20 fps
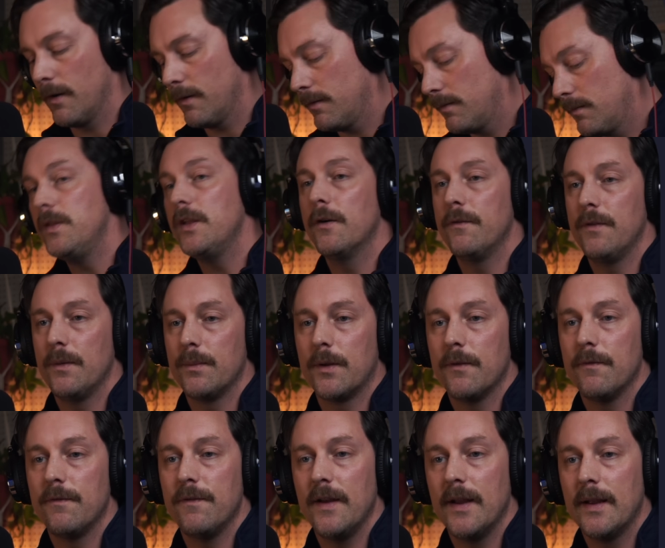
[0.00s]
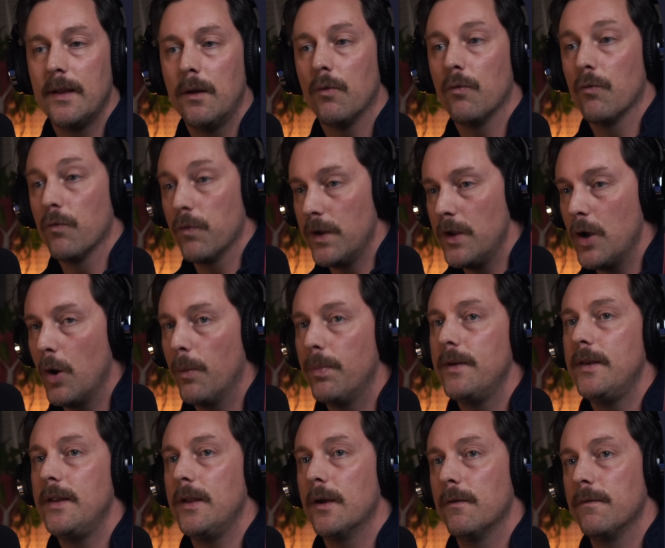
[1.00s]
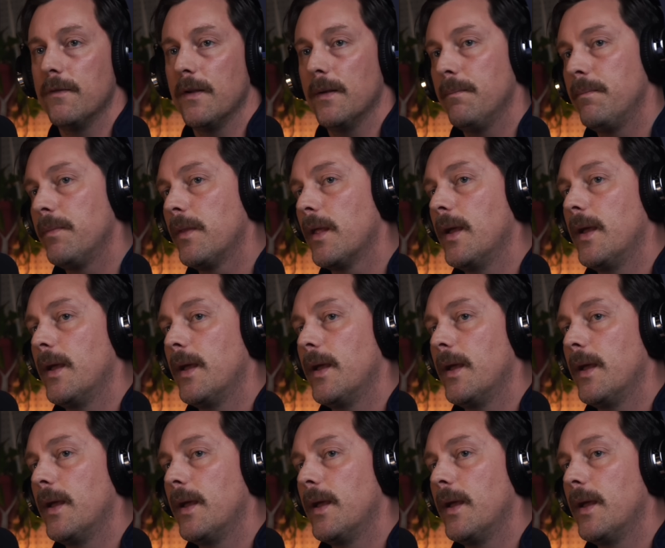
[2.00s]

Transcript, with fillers: our NeoVim config, reopen NeoVim,